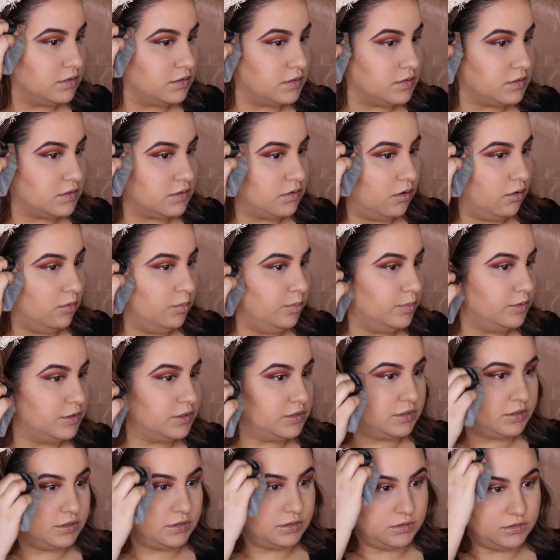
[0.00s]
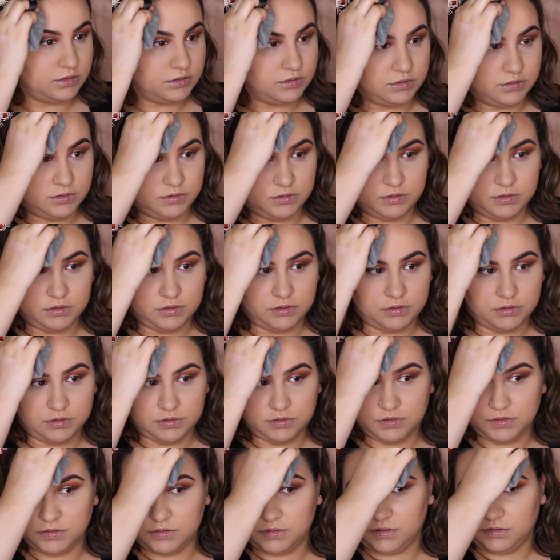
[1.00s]
Sculpt,
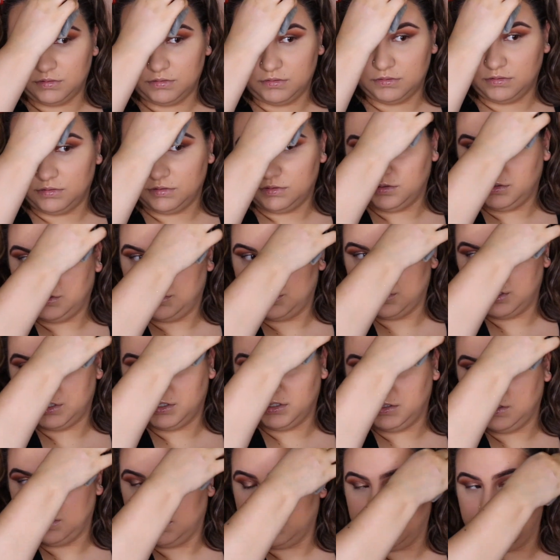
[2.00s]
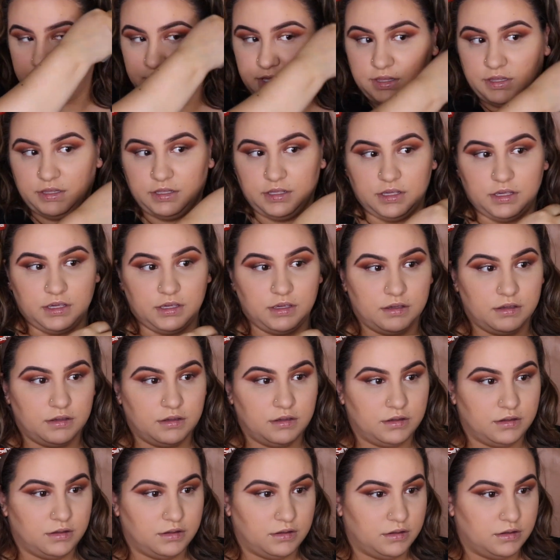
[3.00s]
so just slightly.
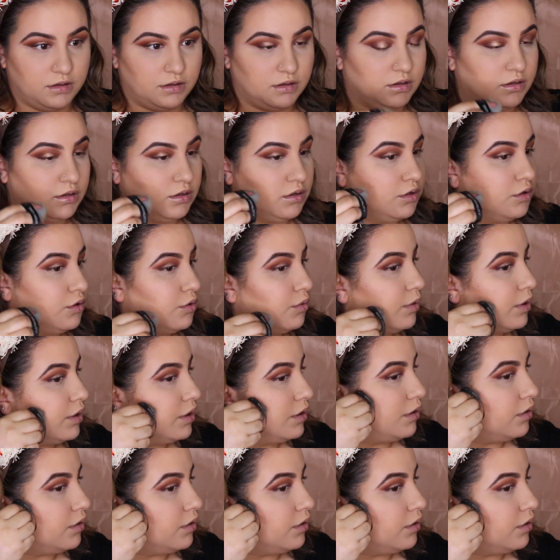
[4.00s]
You don't want